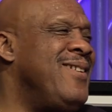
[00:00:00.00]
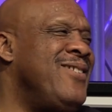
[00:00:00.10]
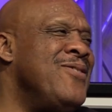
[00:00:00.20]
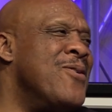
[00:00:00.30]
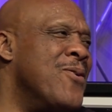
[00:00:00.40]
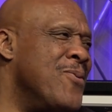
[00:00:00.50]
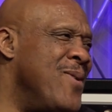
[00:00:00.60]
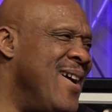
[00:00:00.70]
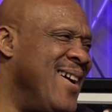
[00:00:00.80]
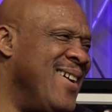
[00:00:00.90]
You know
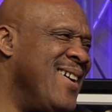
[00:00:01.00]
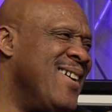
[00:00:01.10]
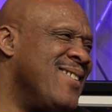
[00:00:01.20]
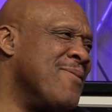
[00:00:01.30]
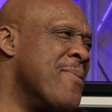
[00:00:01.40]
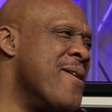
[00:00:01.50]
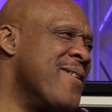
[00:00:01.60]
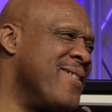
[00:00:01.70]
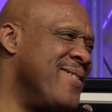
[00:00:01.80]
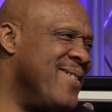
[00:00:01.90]
why. It's
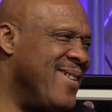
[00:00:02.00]
America.